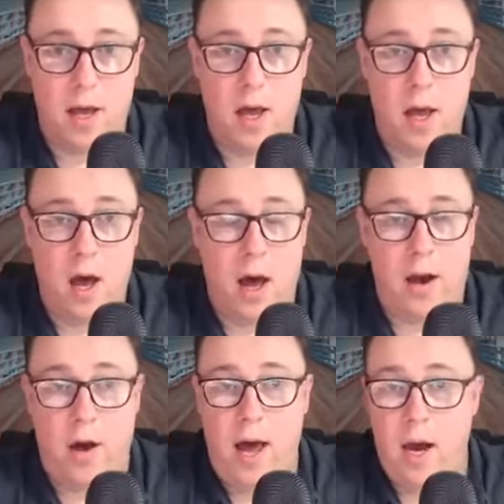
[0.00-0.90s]
I
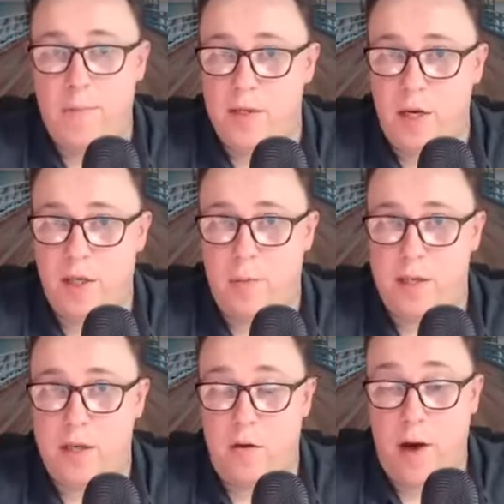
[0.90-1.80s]
know how to position
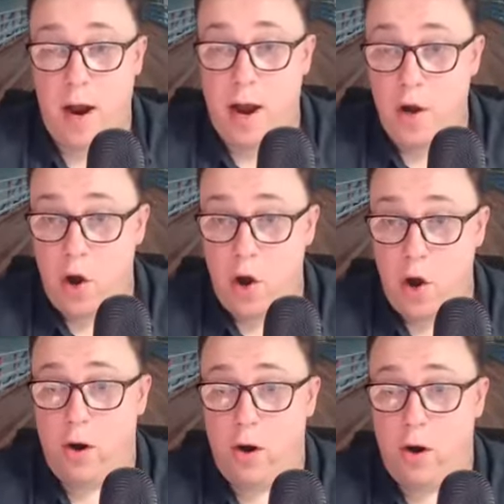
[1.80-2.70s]
myself, and I know my
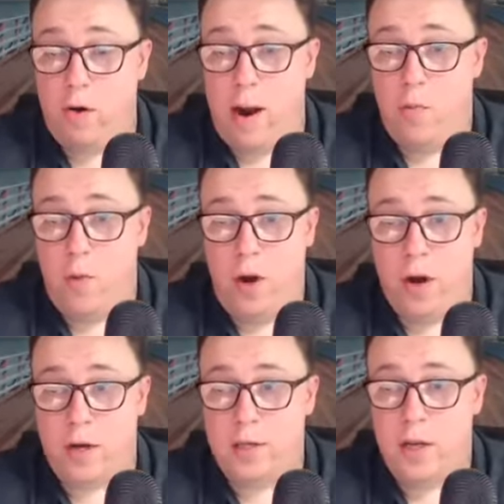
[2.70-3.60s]
program
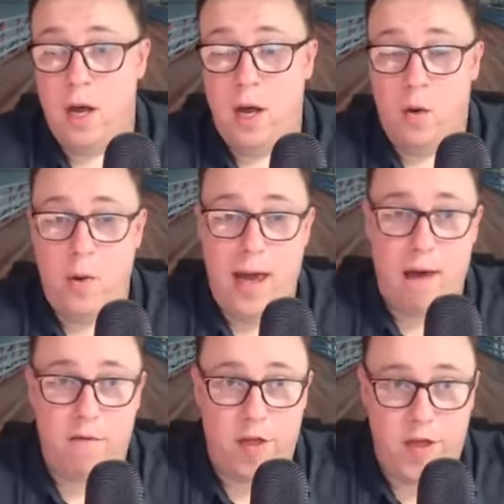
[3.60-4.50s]
works. We have
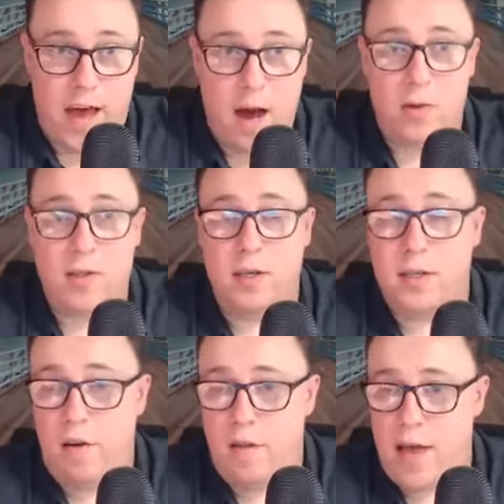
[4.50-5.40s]
thousands
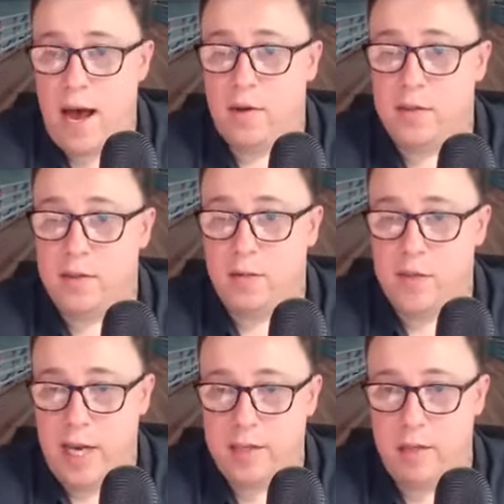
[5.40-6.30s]
and thousands of
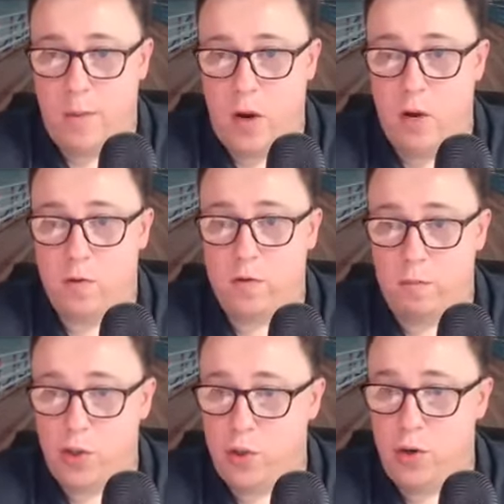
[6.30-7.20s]
testimonials from
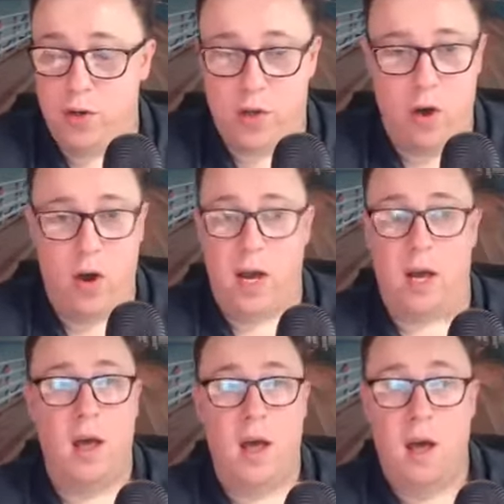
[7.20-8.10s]
students
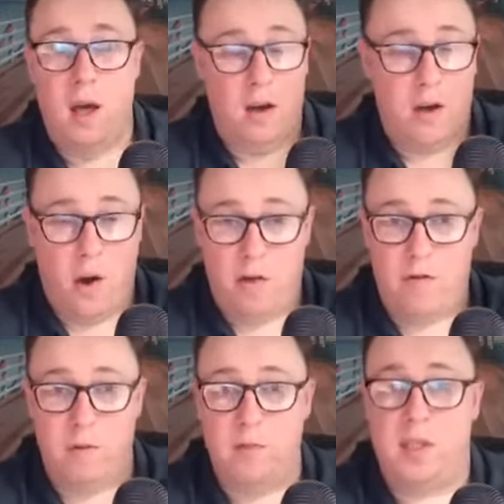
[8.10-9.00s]
going
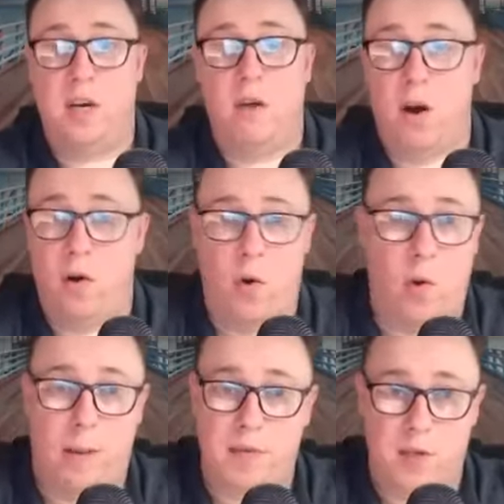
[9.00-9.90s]
from zero all the way
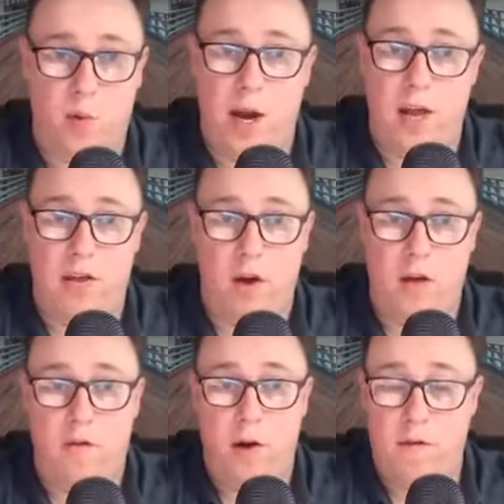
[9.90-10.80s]
up to $20,000,
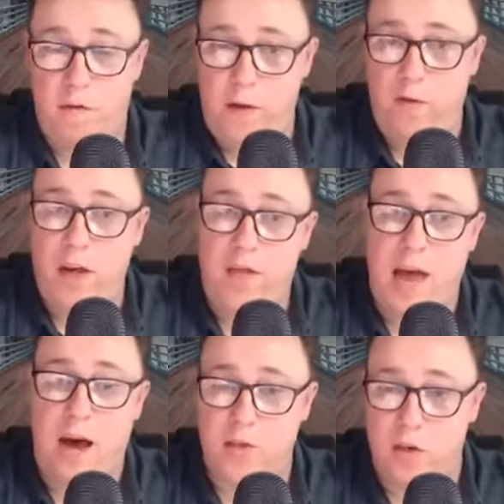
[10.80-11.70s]
$30,000, $40,000,
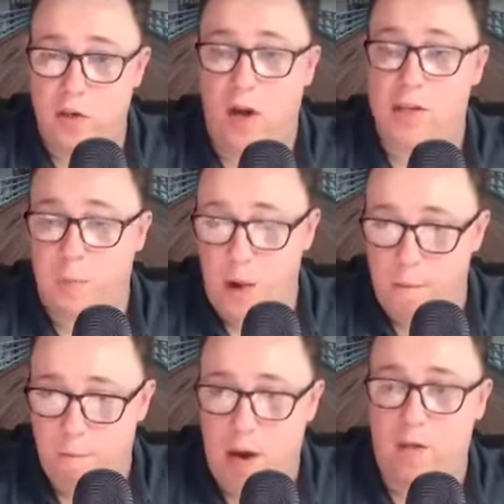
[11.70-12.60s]
$50,000 per
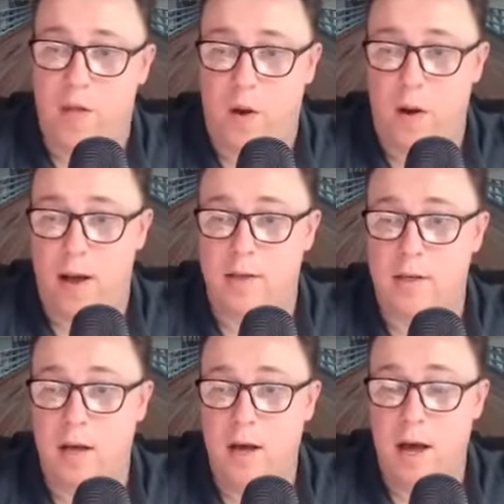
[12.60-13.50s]
month, guys.
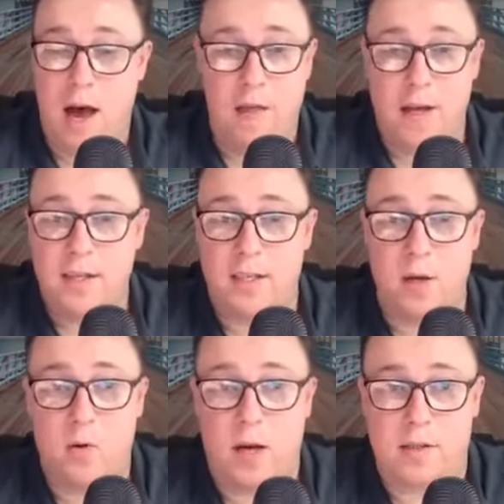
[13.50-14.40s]
And that still
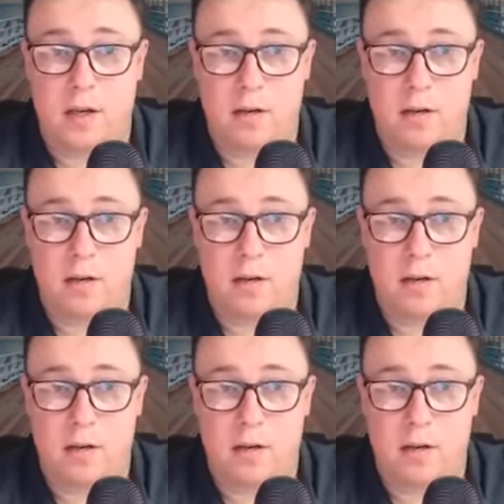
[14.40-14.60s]
doesn't